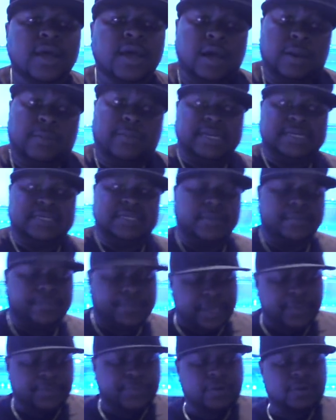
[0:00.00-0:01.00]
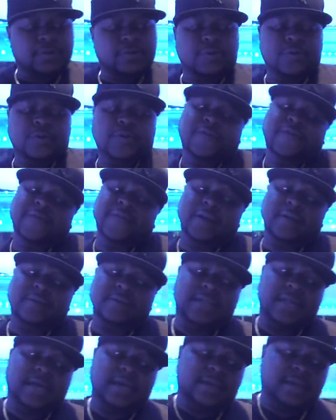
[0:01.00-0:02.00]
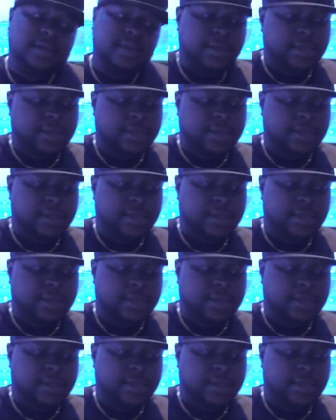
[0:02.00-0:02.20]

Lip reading: by some people who felt like